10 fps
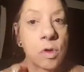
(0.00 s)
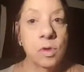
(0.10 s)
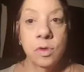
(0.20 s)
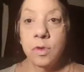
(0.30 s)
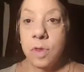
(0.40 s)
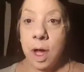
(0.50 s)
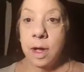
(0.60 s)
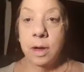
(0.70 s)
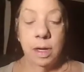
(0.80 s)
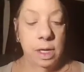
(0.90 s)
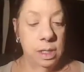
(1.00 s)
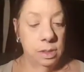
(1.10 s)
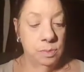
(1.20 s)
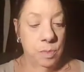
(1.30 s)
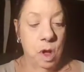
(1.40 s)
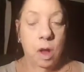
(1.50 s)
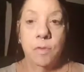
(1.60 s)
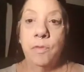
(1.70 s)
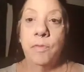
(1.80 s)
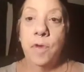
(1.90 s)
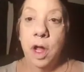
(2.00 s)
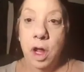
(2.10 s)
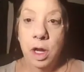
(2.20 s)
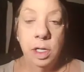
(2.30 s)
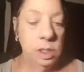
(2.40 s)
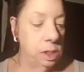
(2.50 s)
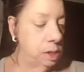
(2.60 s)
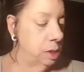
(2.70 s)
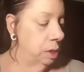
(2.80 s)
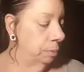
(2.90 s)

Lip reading: So that is my face.